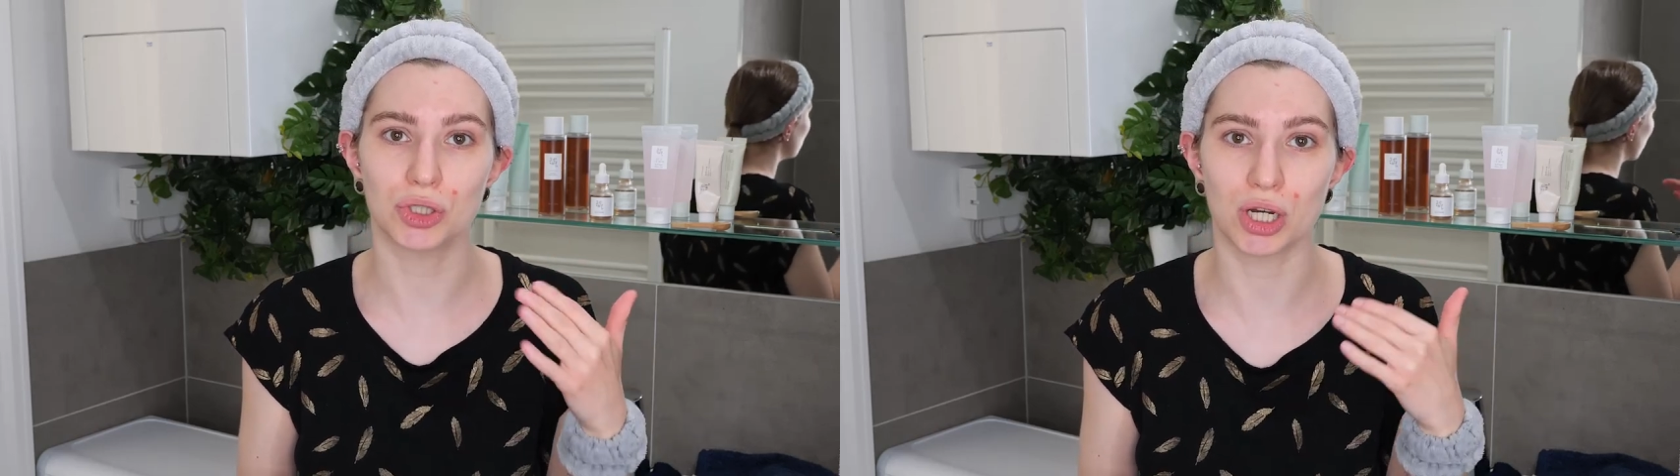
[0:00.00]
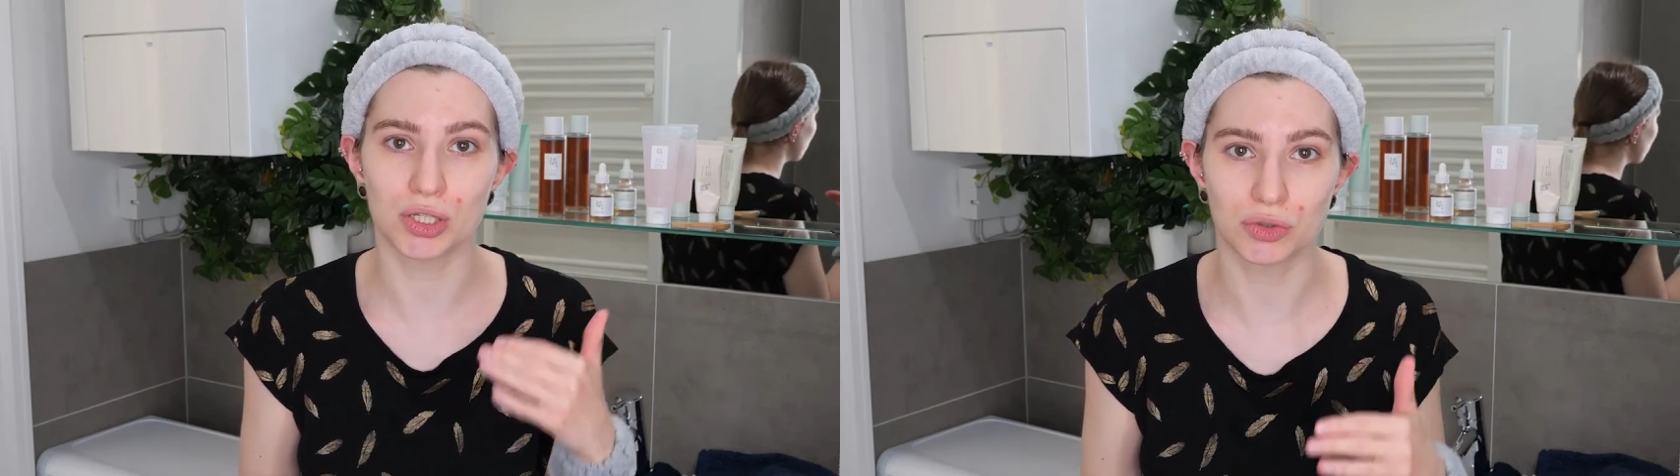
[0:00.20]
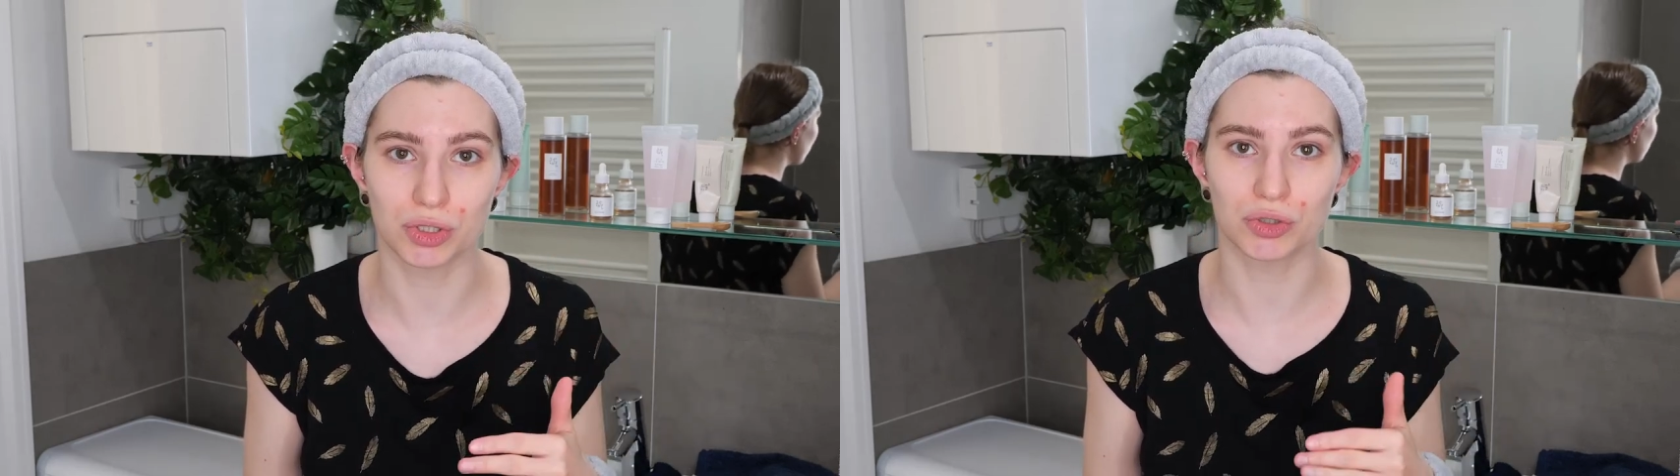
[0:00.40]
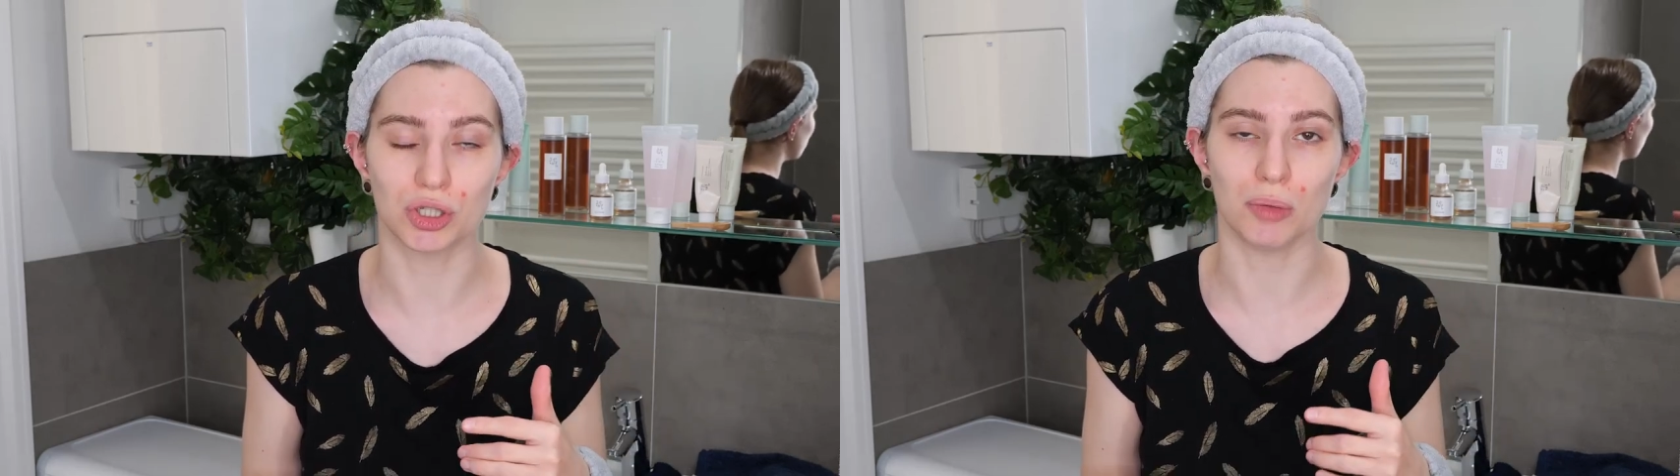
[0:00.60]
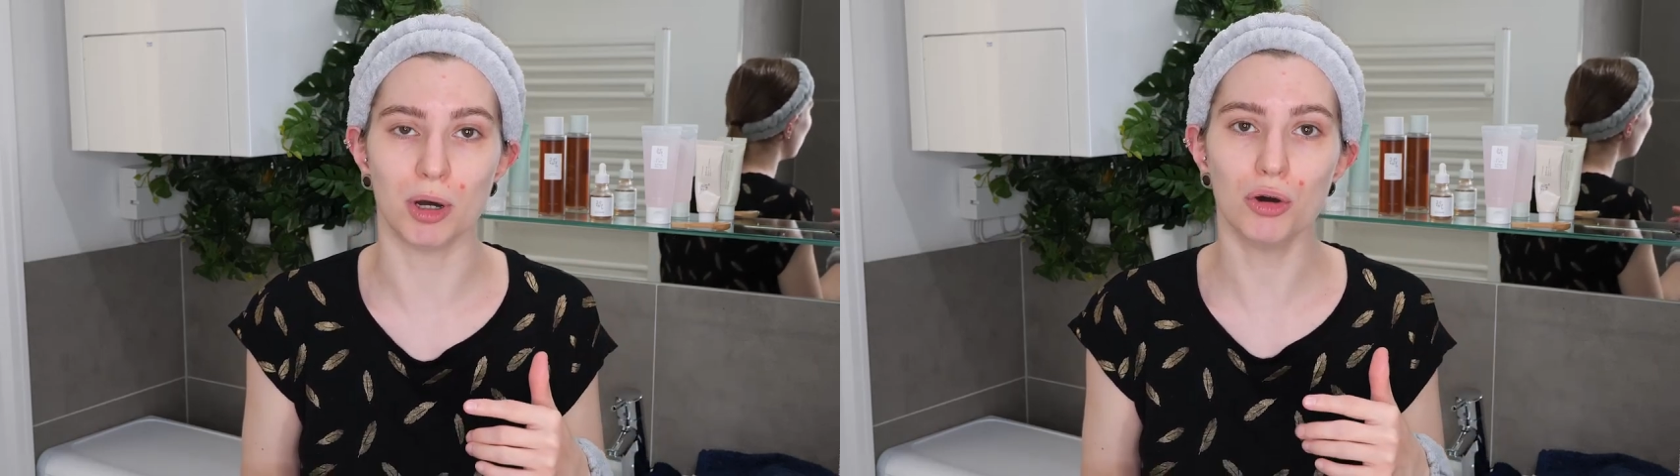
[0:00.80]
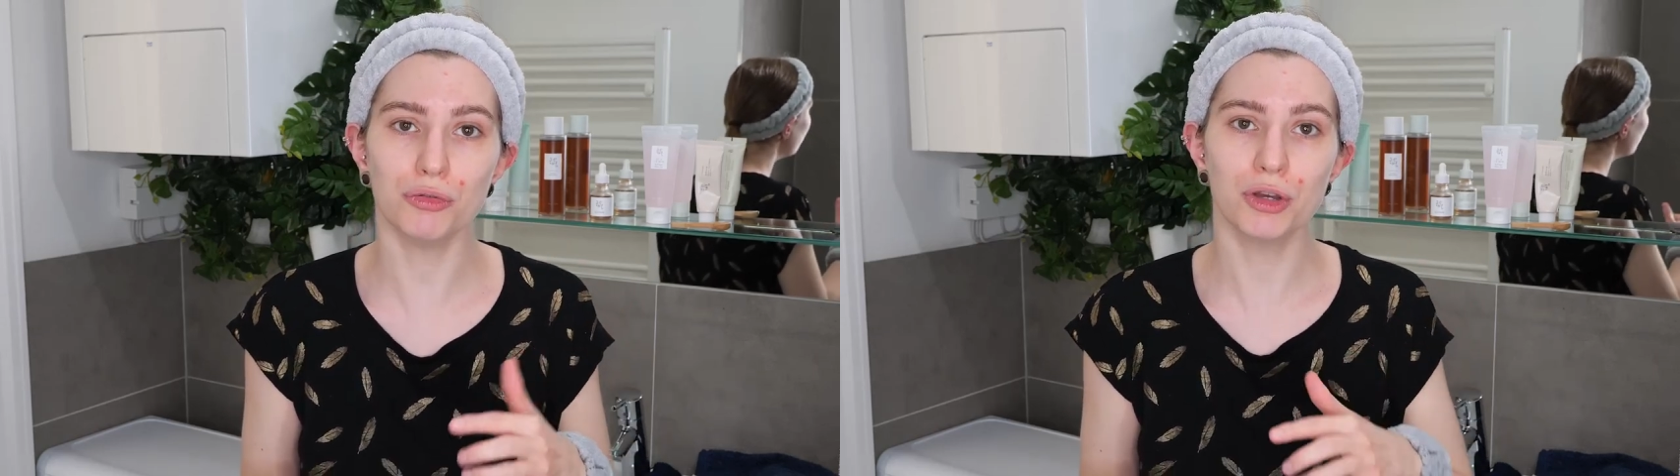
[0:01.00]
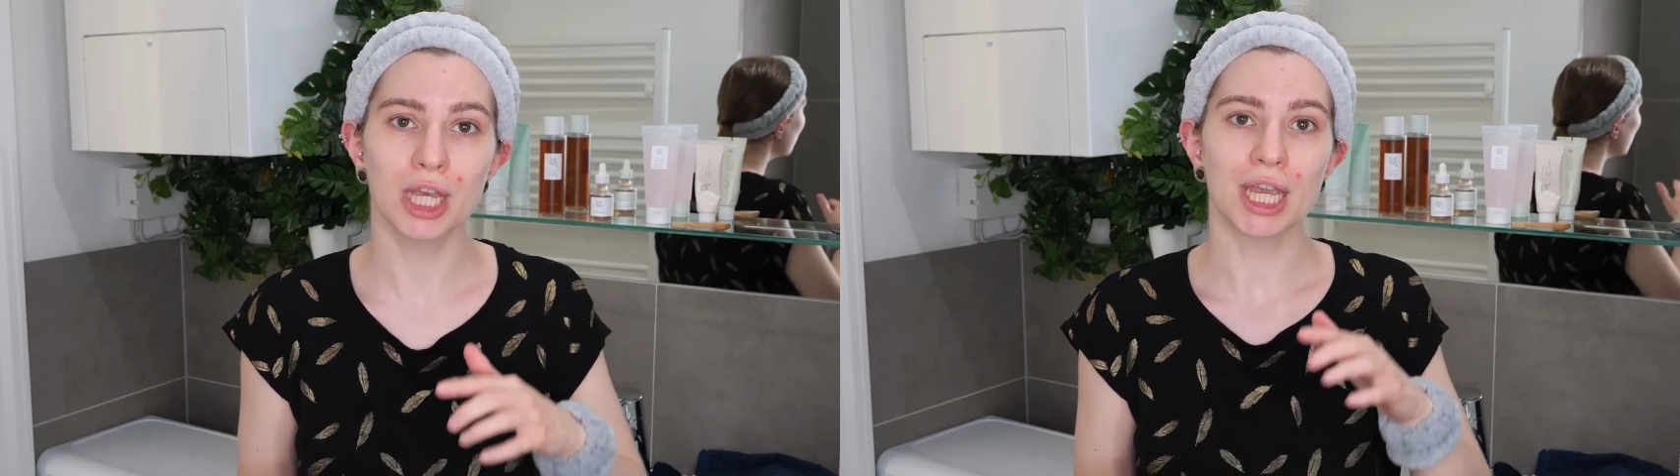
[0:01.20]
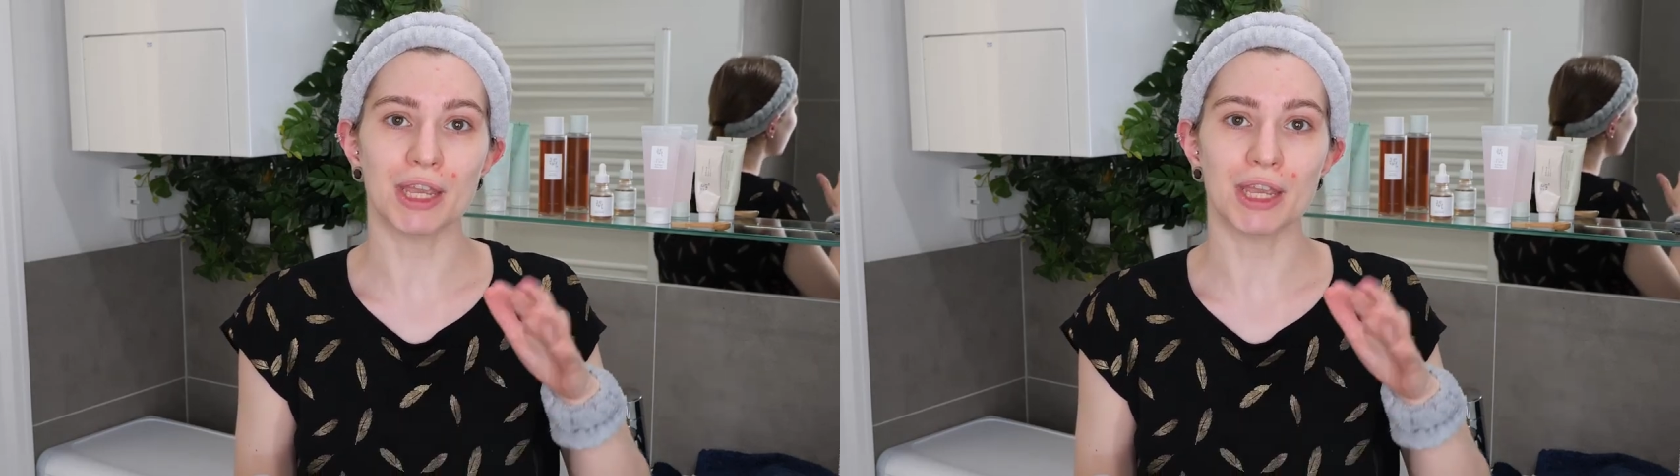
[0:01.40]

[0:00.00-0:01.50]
your eyes nor into your mouth.